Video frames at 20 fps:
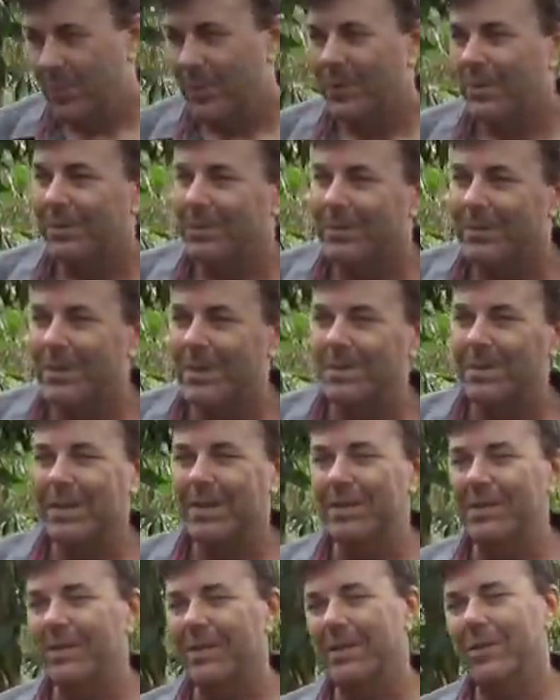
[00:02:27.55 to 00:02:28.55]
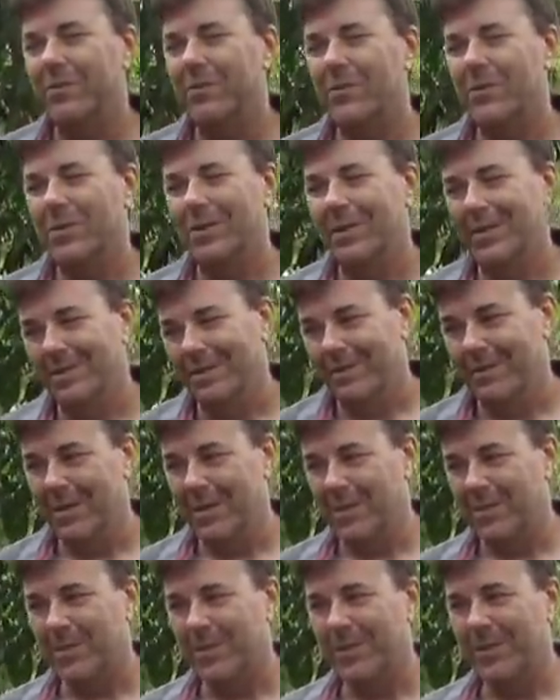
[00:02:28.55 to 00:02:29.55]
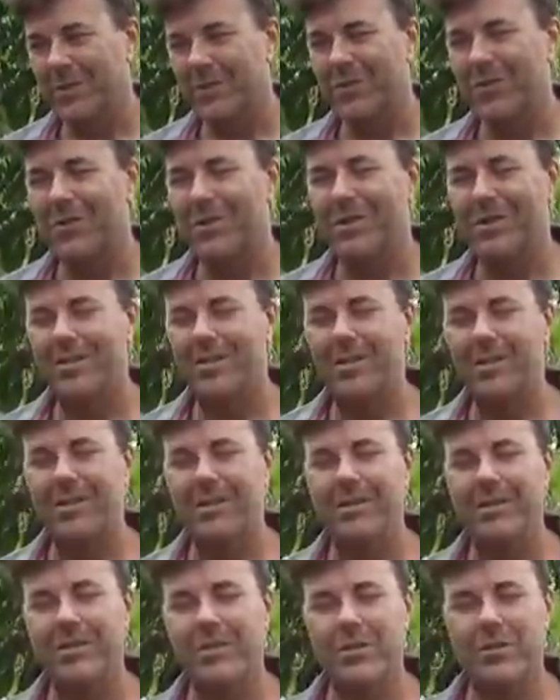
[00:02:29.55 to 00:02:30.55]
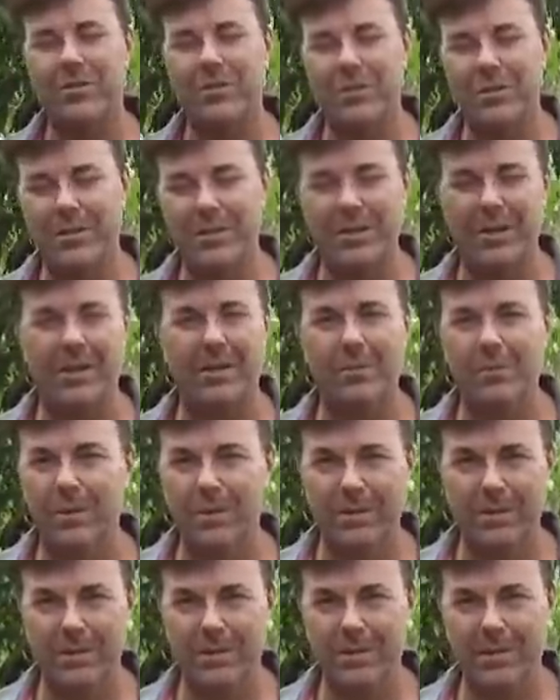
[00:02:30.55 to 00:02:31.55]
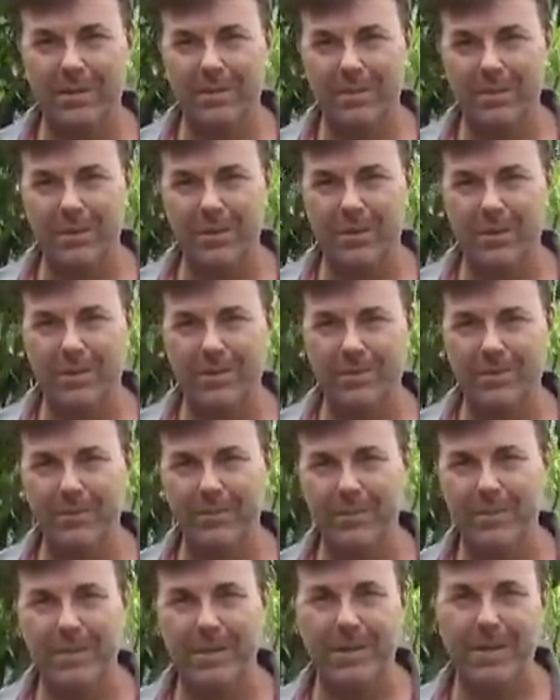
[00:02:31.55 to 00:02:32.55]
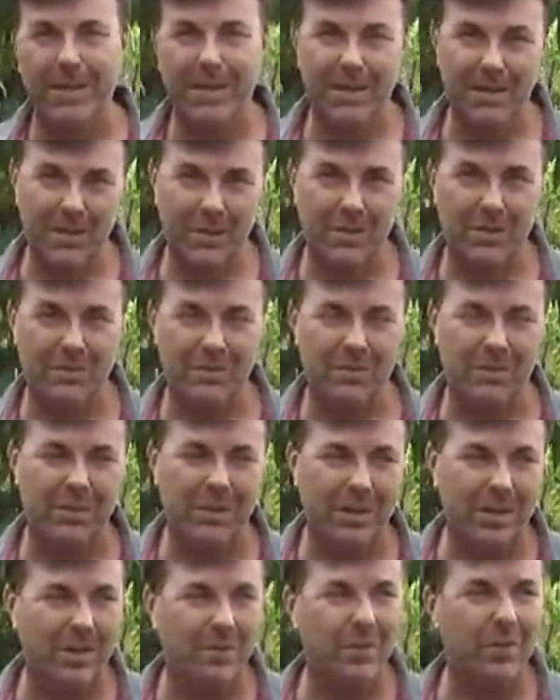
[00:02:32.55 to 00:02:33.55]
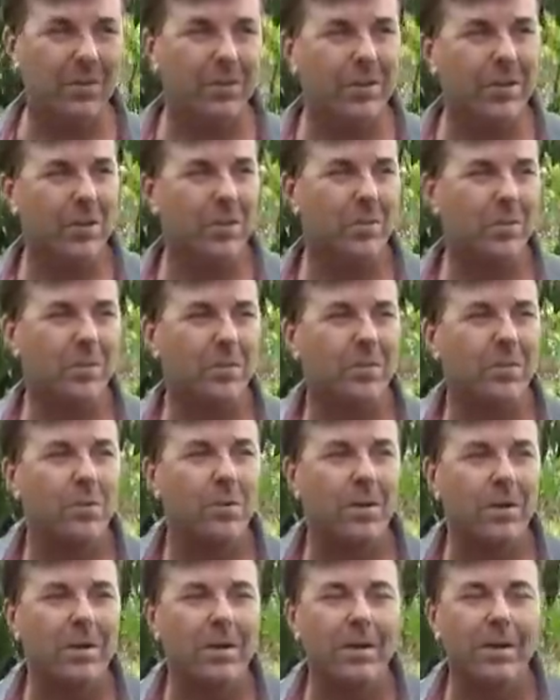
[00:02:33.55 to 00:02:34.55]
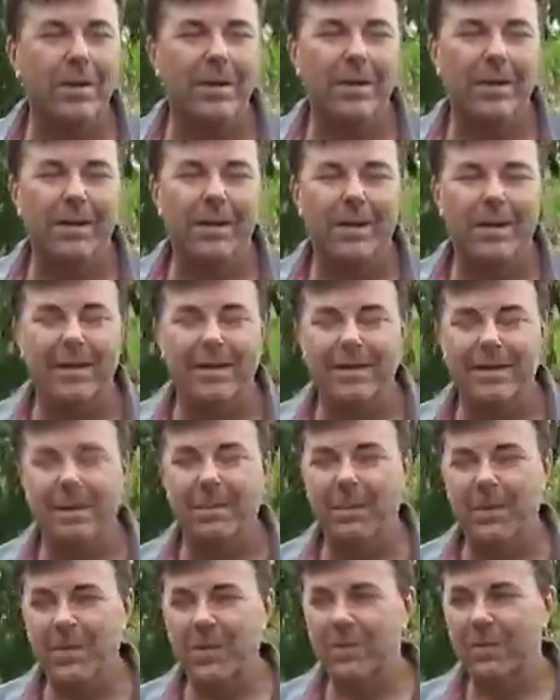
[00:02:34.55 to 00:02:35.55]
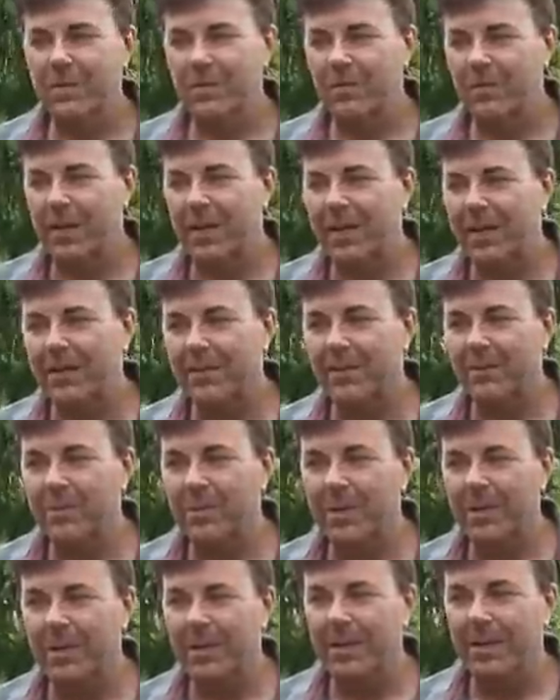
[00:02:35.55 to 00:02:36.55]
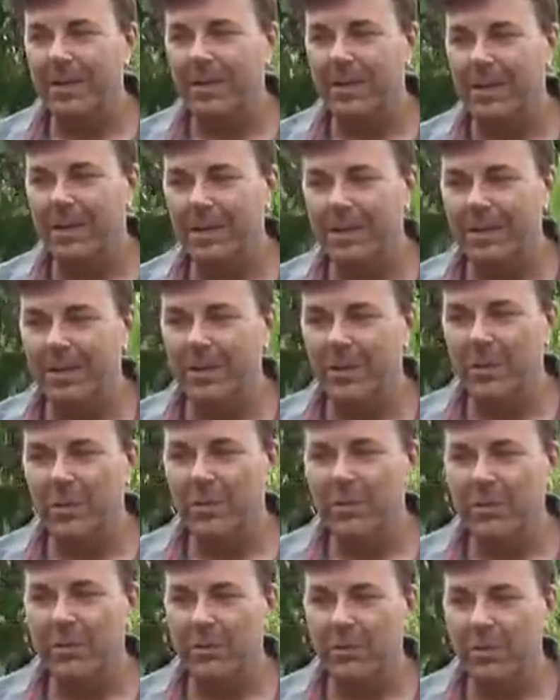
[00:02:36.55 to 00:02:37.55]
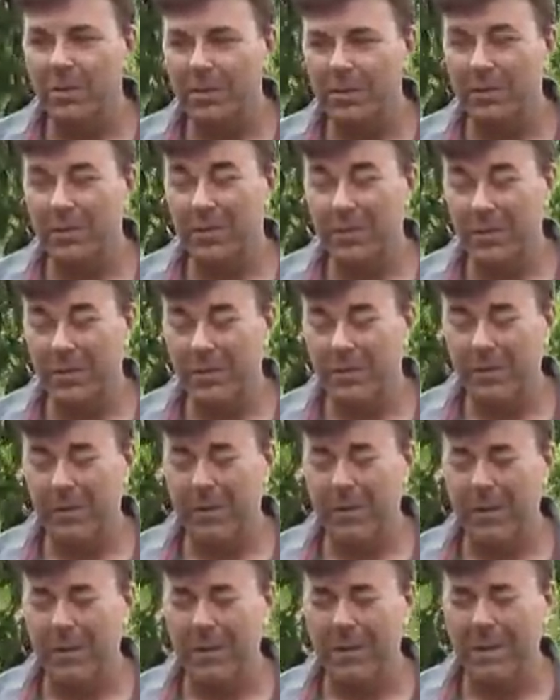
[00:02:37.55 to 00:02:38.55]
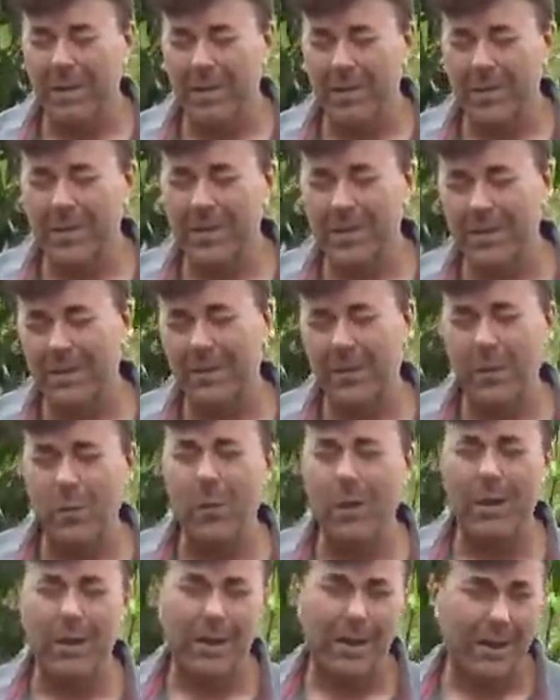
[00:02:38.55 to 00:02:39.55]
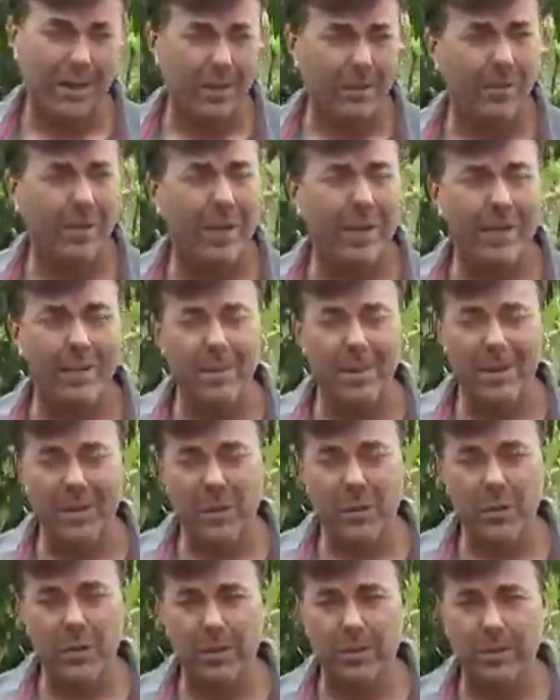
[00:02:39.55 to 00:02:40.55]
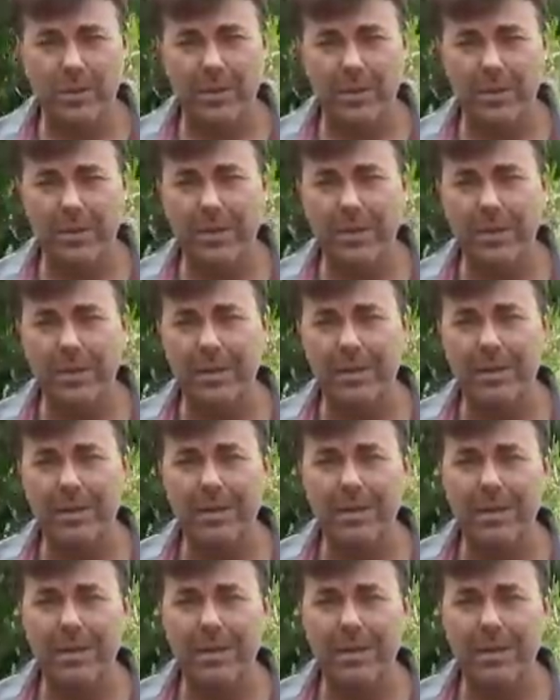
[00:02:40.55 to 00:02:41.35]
well, you see, but they're, they're drawing it weakened a bit. straws. They're they're just sort of saying, well, it's the temperature, and that's and I've heard this before. Temperature is a factor, but you know, before for, for the, the Pacific white leg, the Vannamei shrimp that's in here,